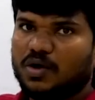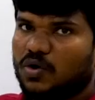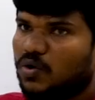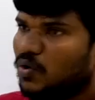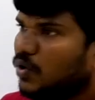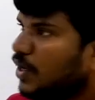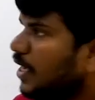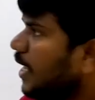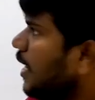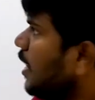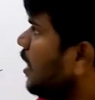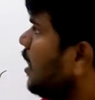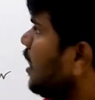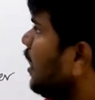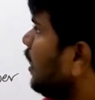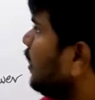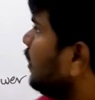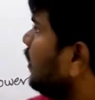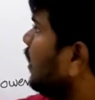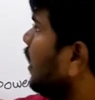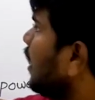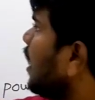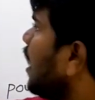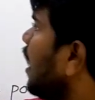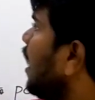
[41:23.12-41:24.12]
Okay?
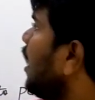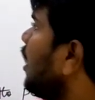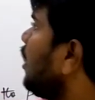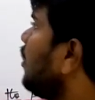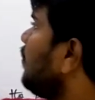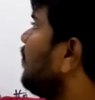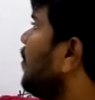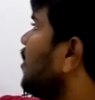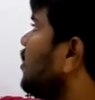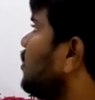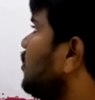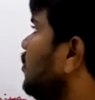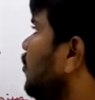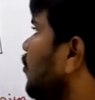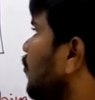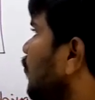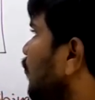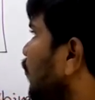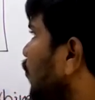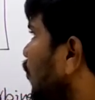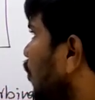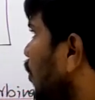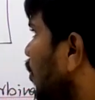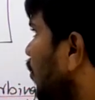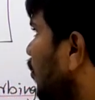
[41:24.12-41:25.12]
The current
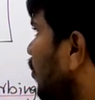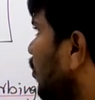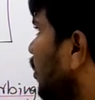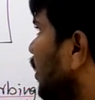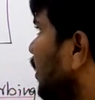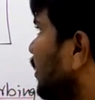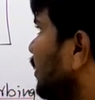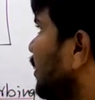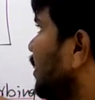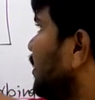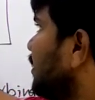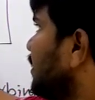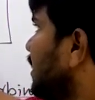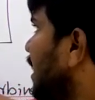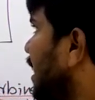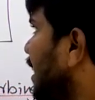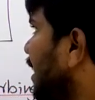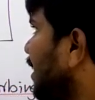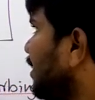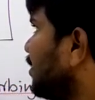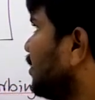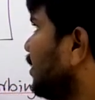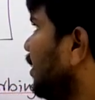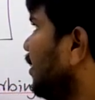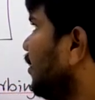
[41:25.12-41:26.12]
must flow in this
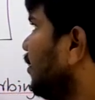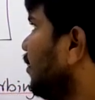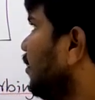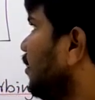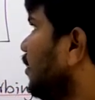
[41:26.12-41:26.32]
direction.